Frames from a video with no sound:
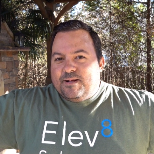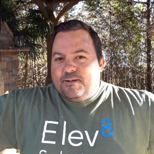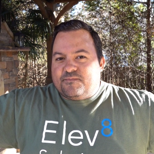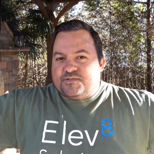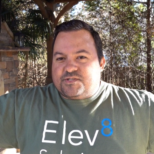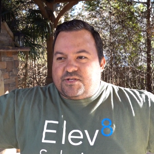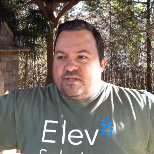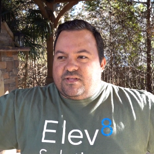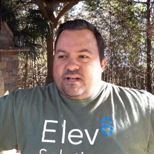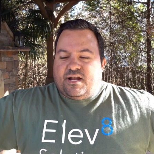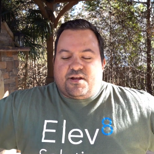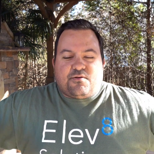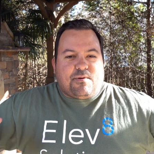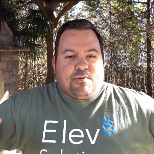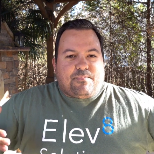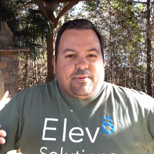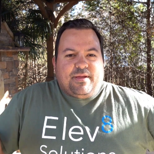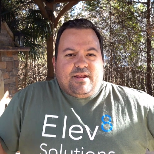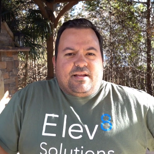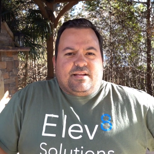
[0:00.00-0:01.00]
So then I
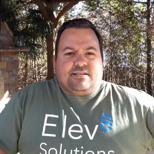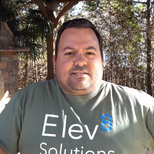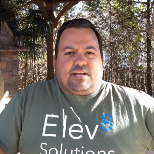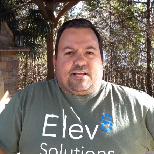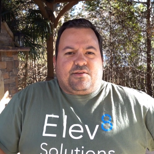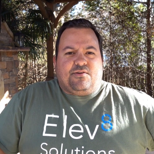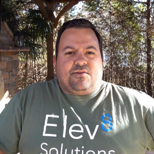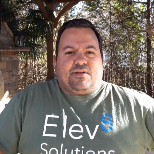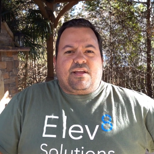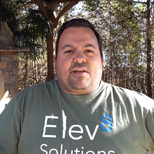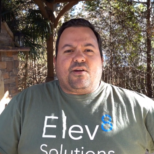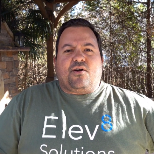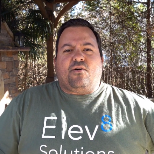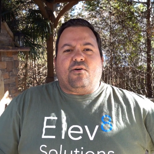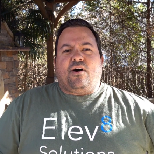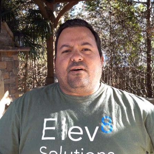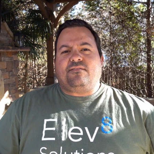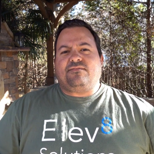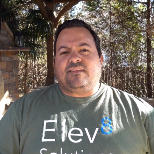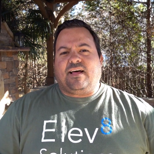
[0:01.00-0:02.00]
repeated, it's like, you can go
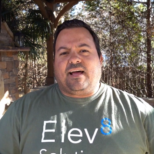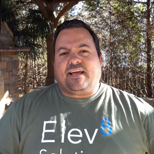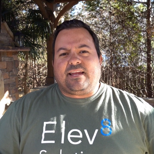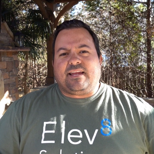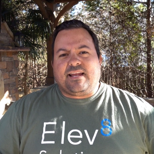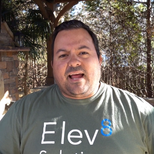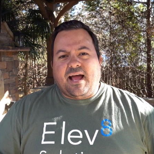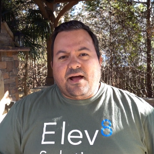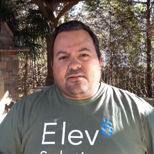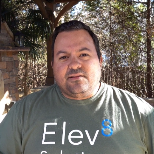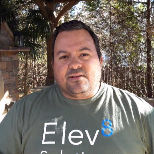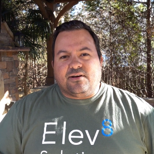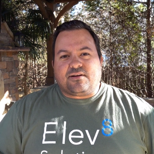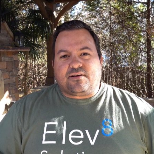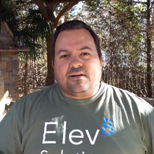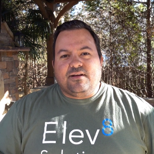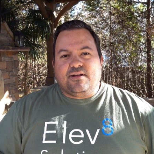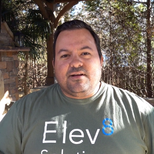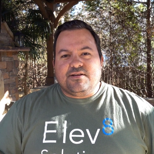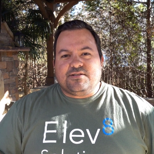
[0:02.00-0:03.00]
offline in Outlook.
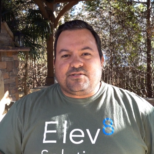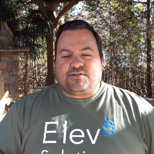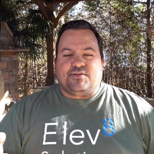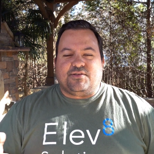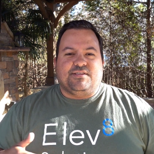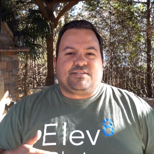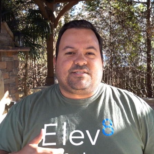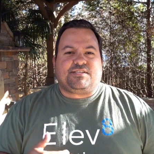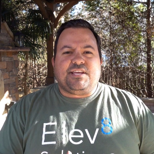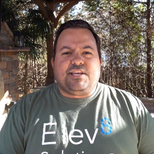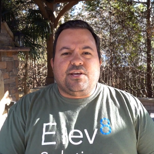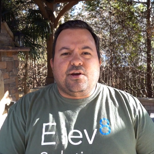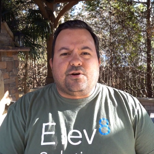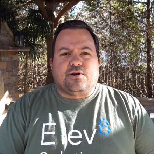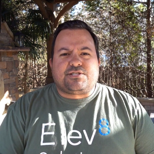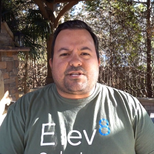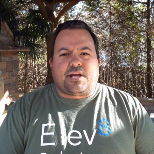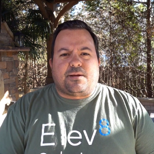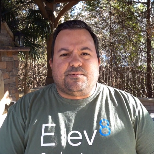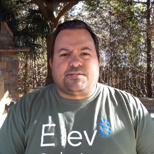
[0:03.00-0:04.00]
So the
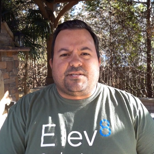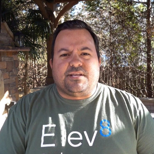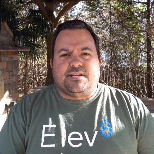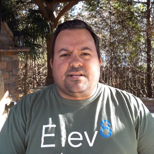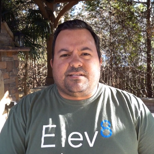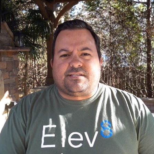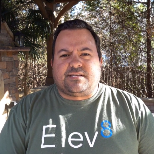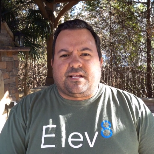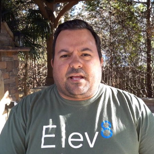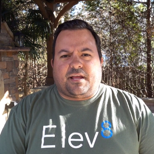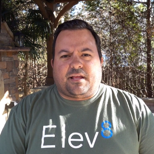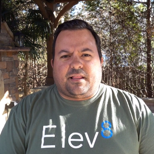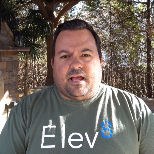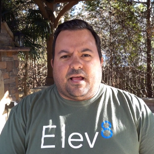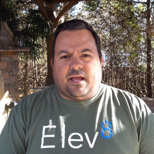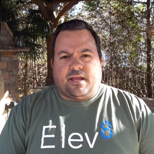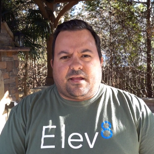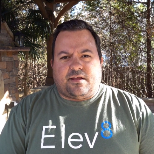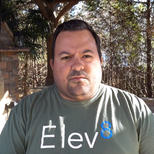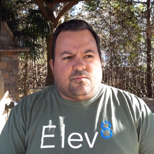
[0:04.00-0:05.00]
CEO chimes in and is like,
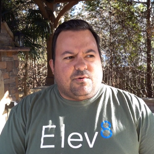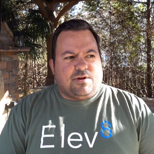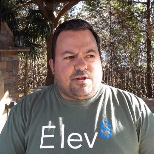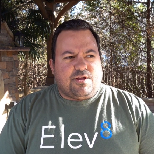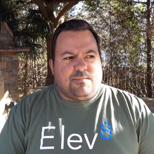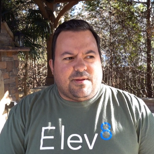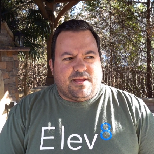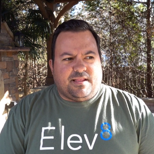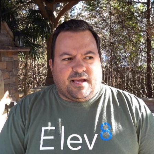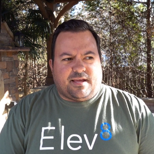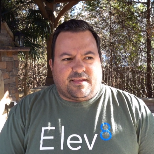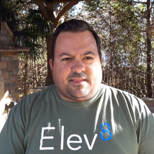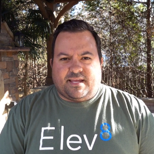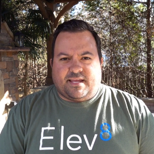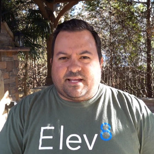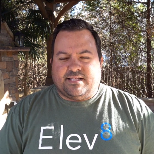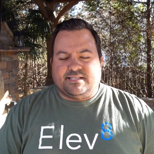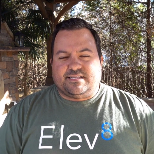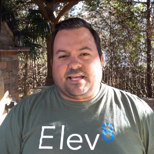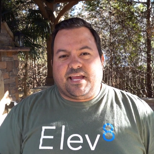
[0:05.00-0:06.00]
what do you mean? Like, they
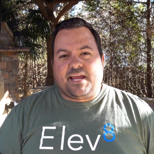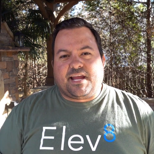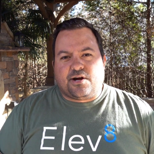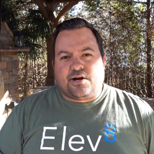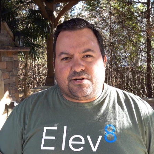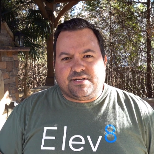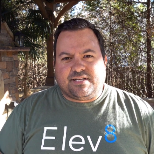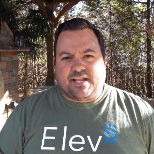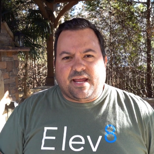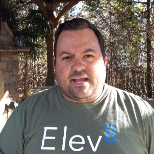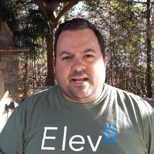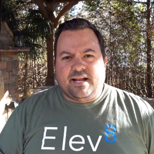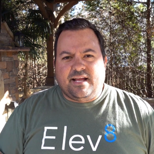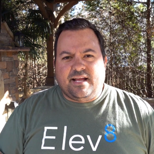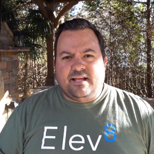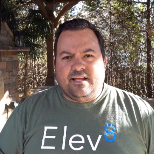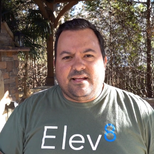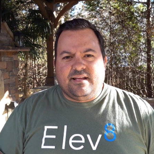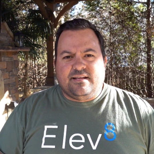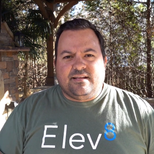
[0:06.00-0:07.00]
can take our
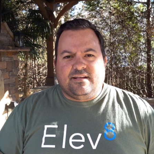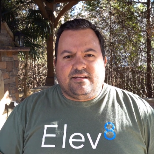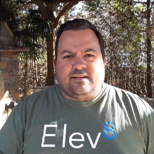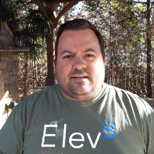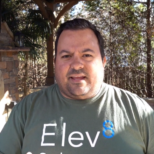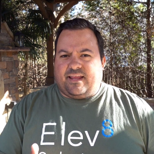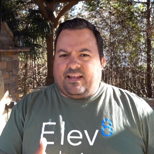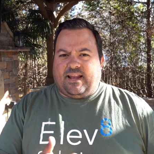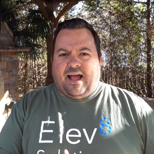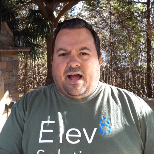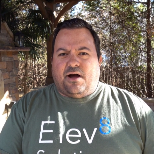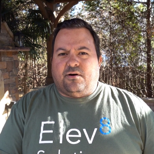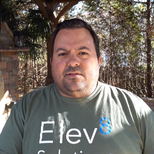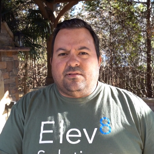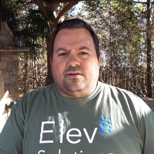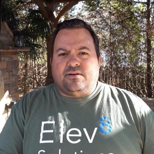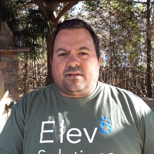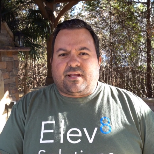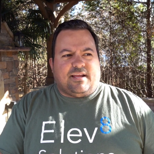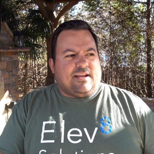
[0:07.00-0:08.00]
data in
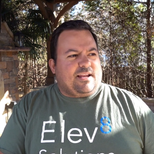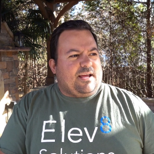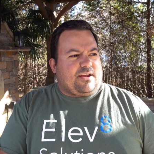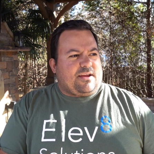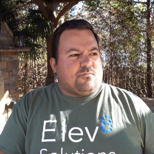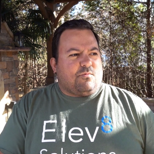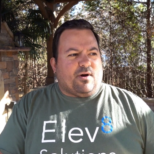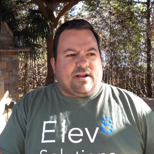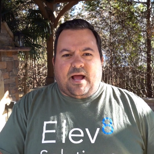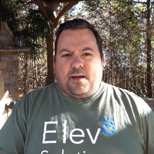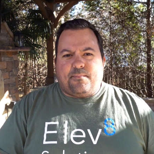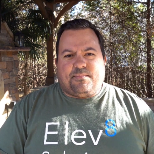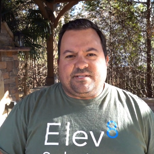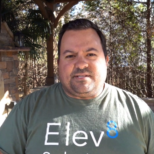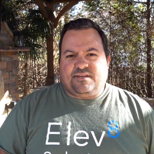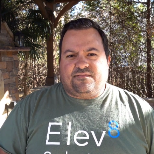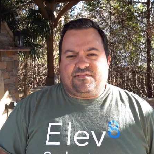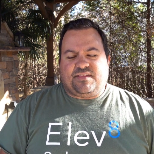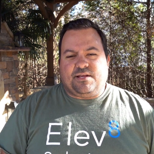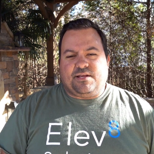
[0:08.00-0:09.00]
Outlook, and like, what
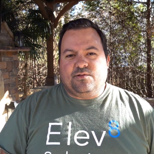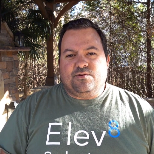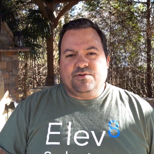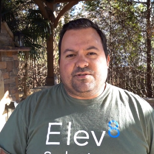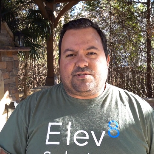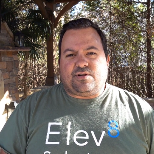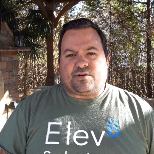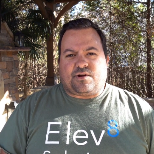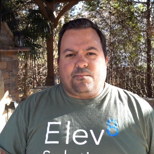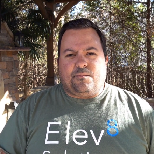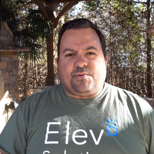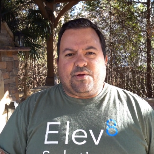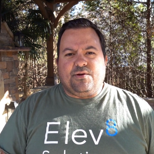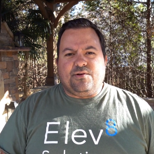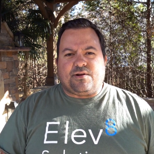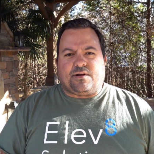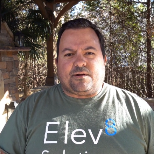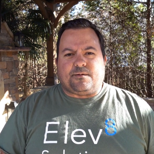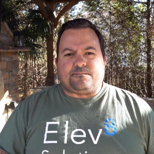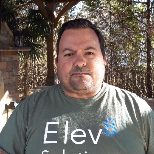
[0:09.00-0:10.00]
happens if they lose their
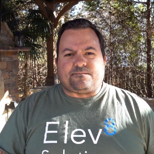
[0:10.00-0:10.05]
computer?